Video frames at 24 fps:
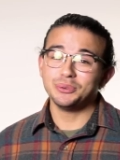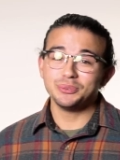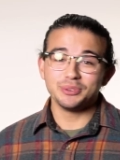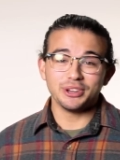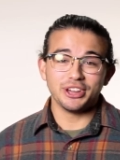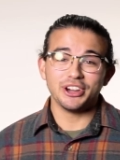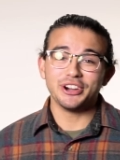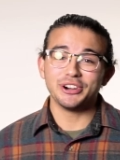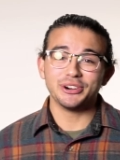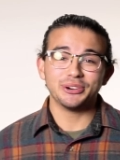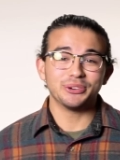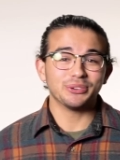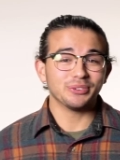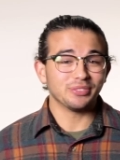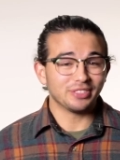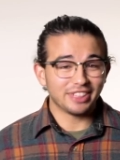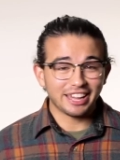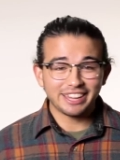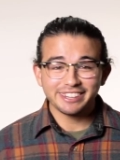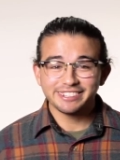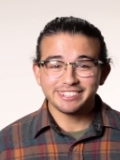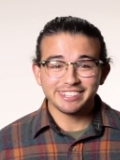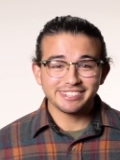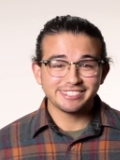you know
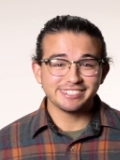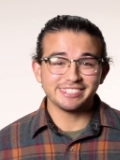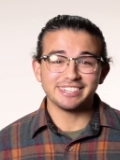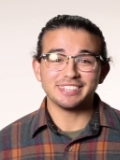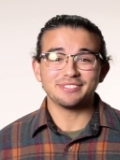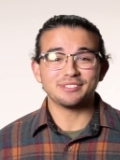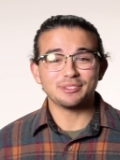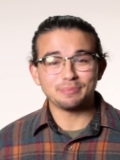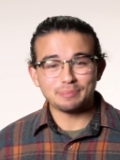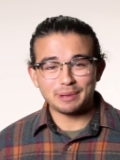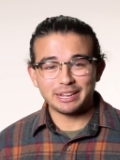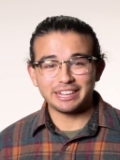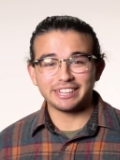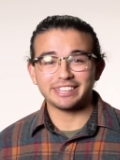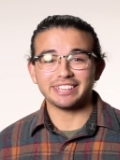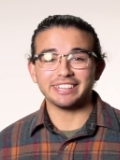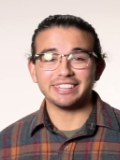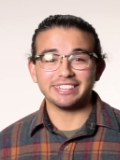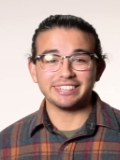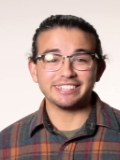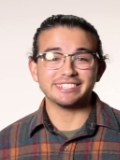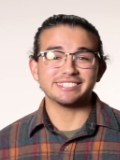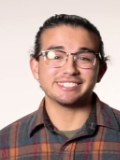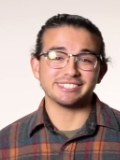that doesn't even make
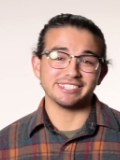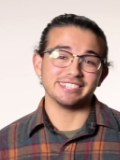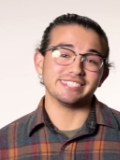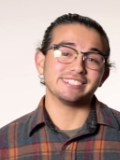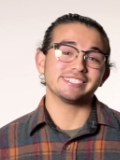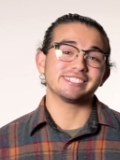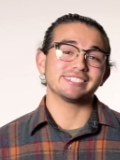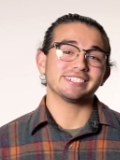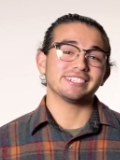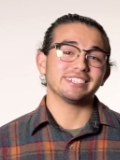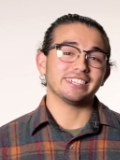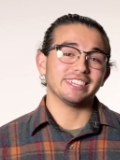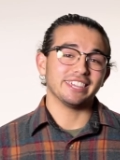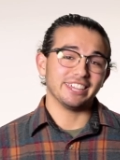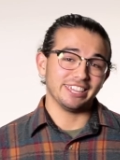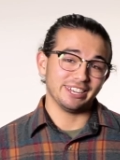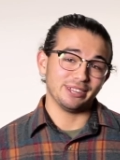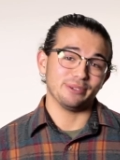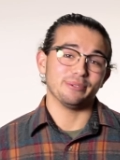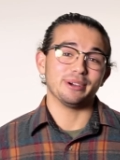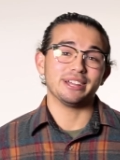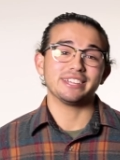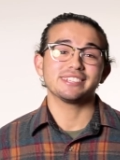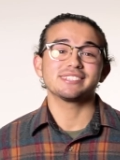any sense,
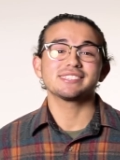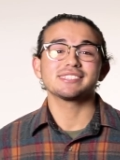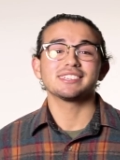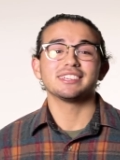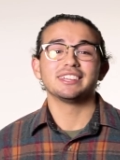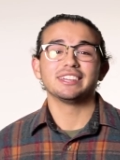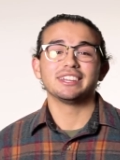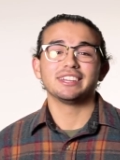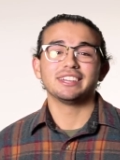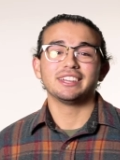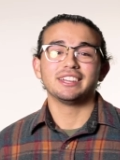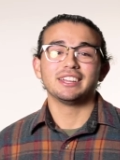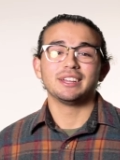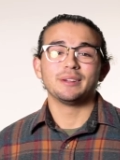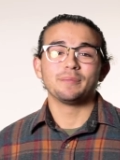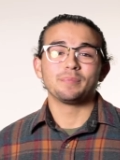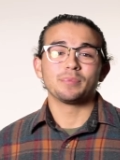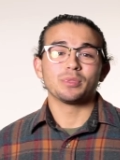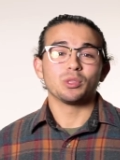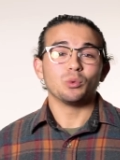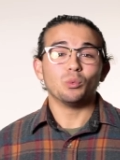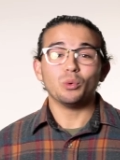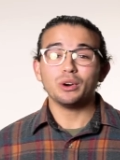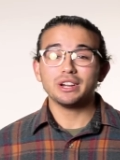anyways.
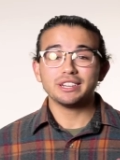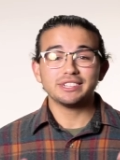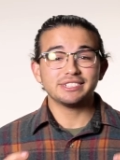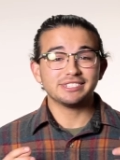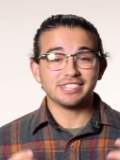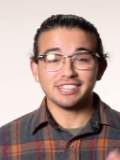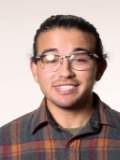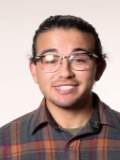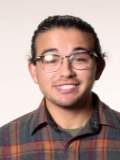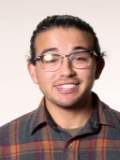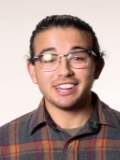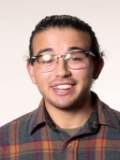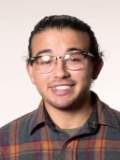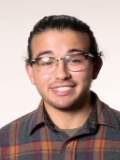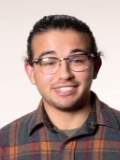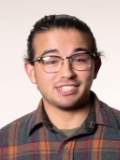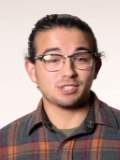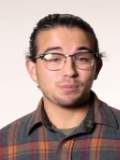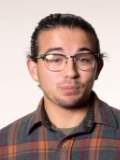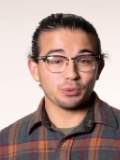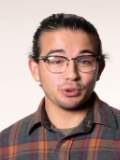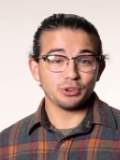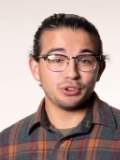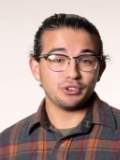One does not
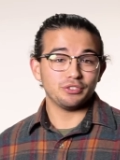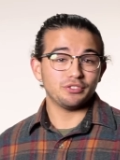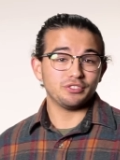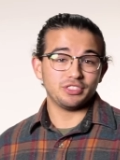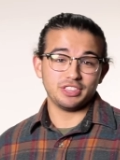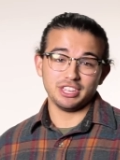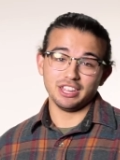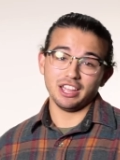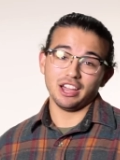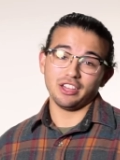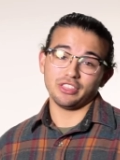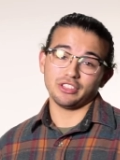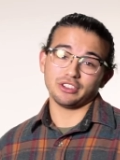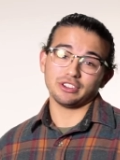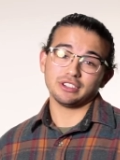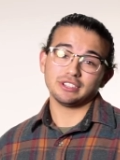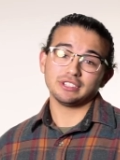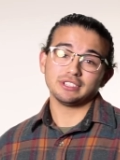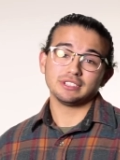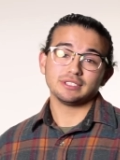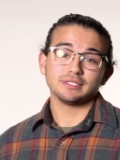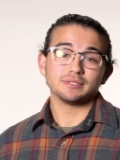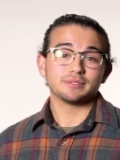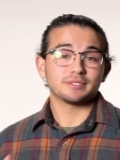disprove the other.
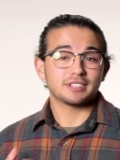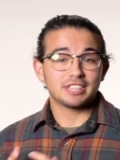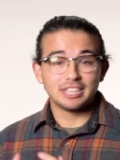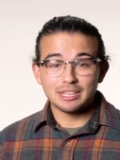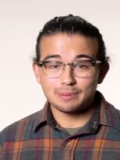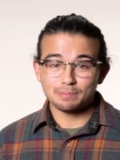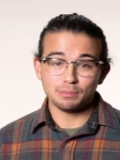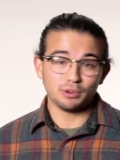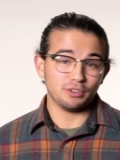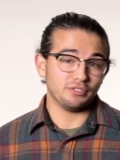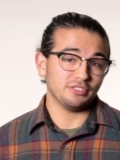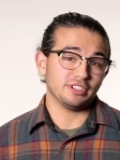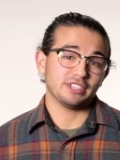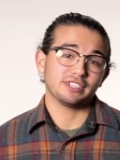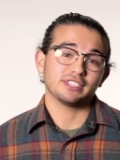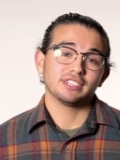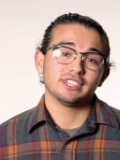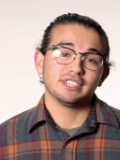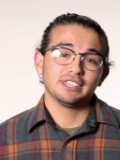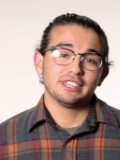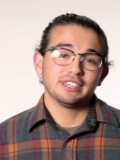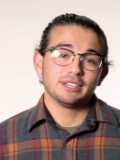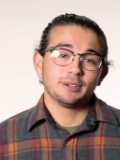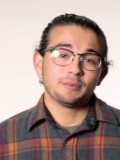Keep moving.
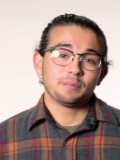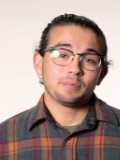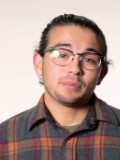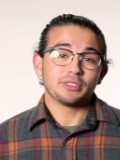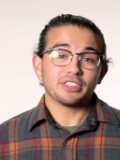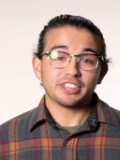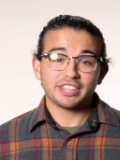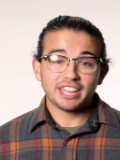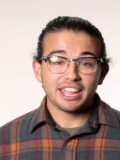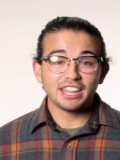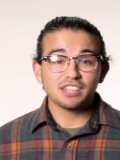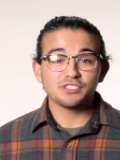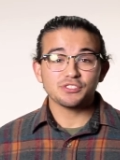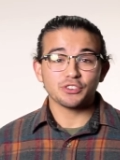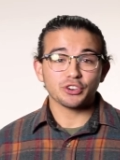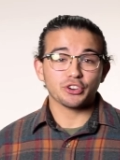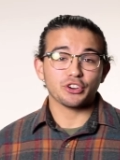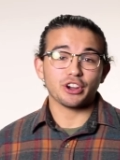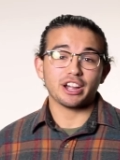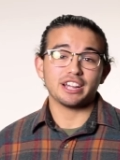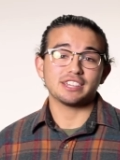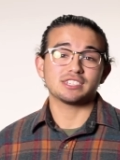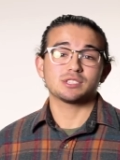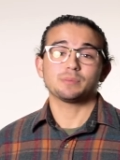The Case for
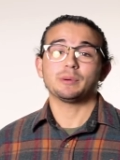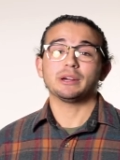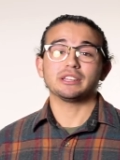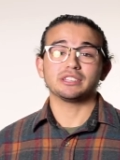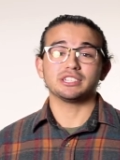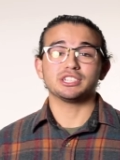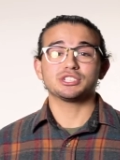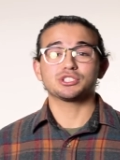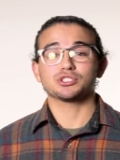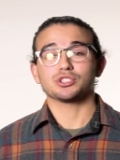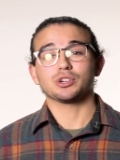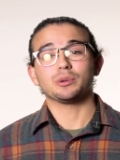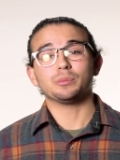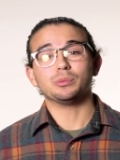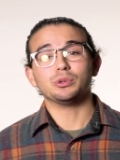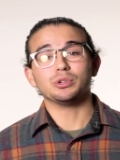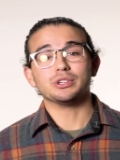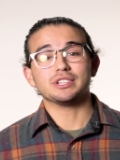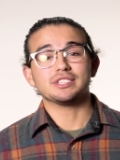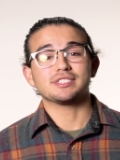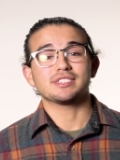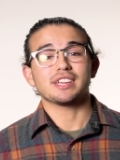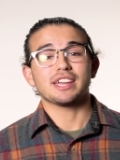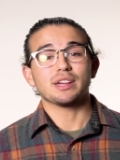Christ by Lee
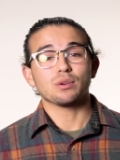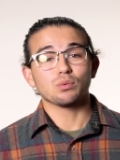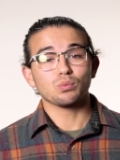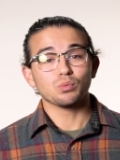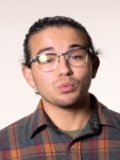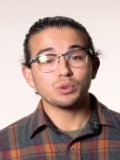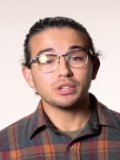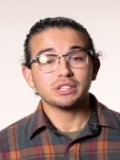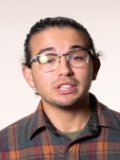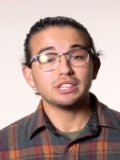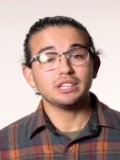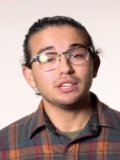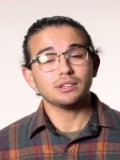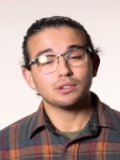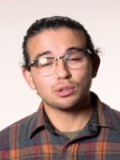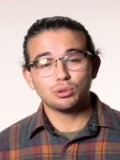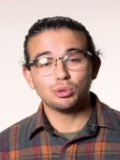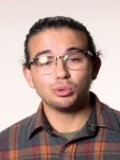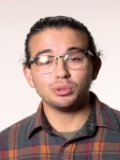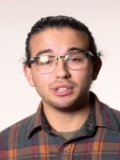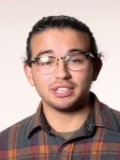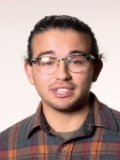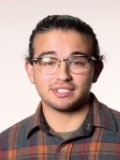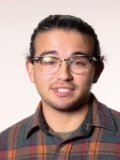Strobel is a really
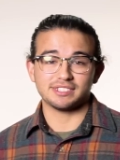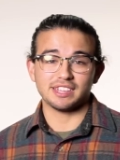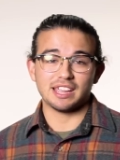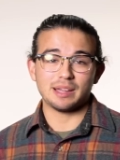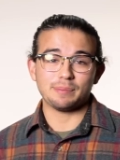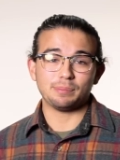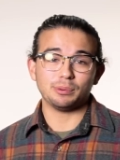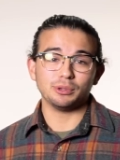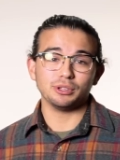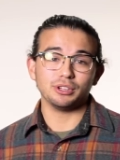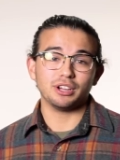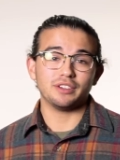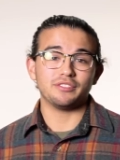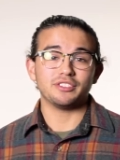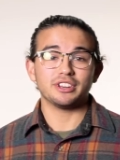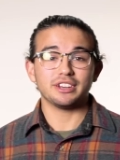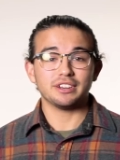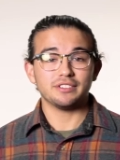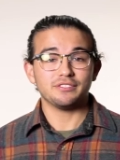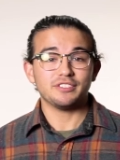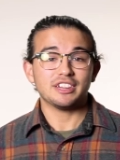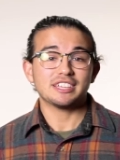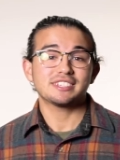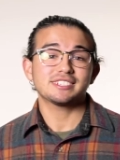cool example of an
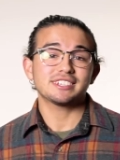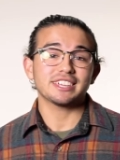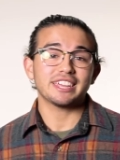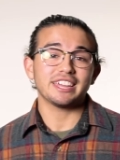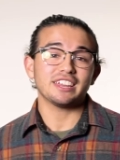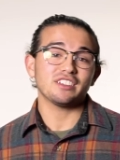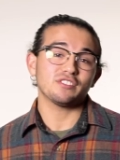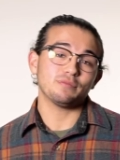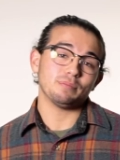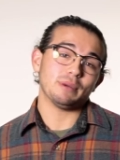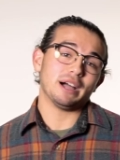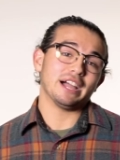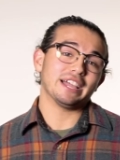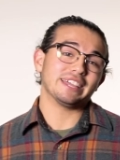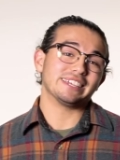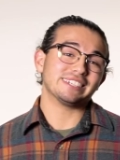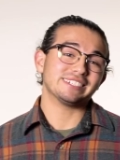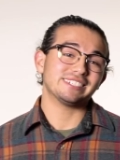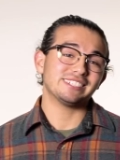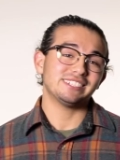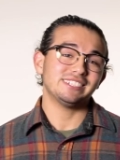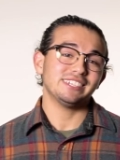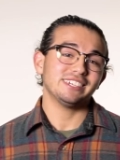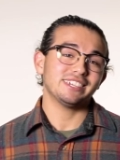investigative
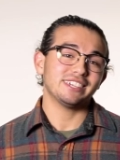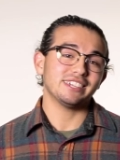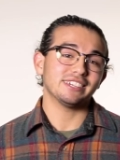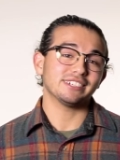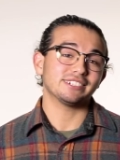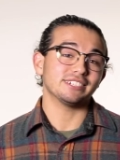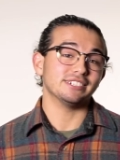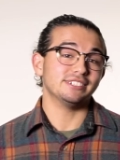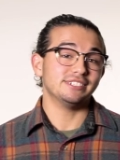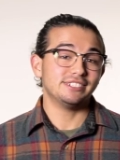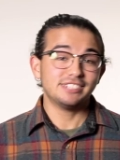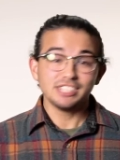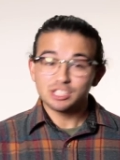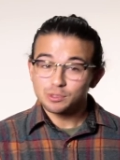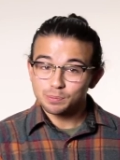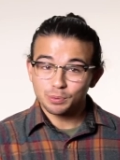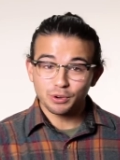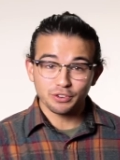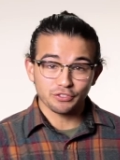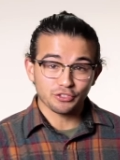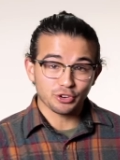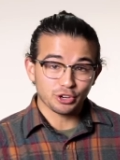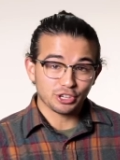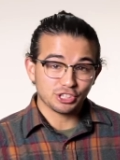mind seeking to
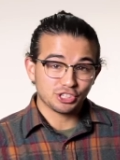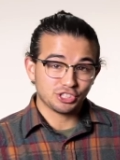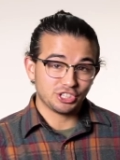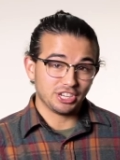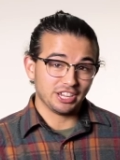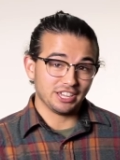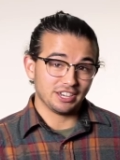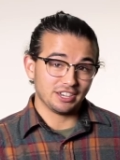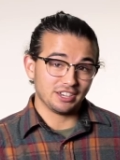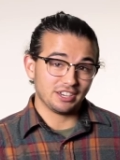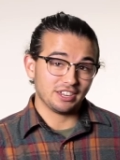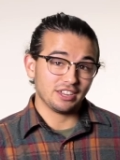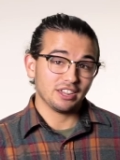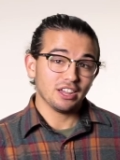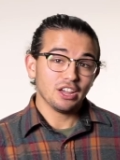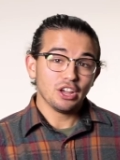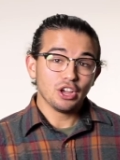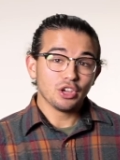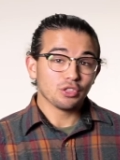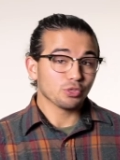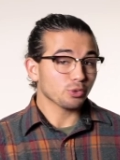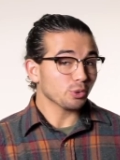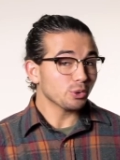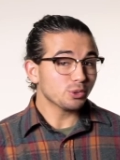disprove Christianity
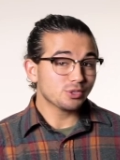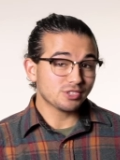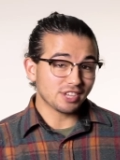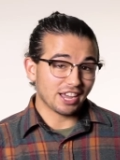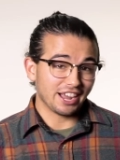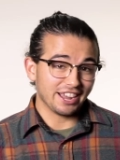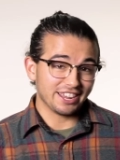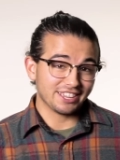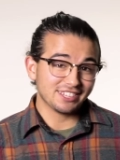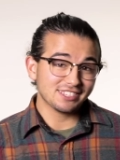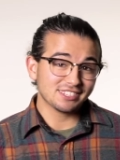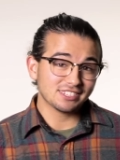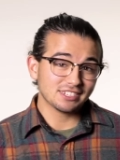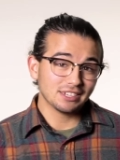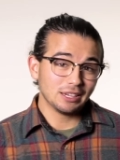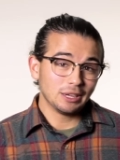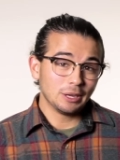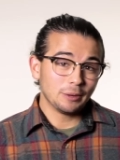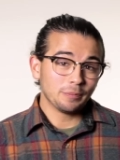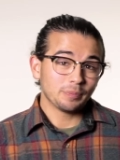through science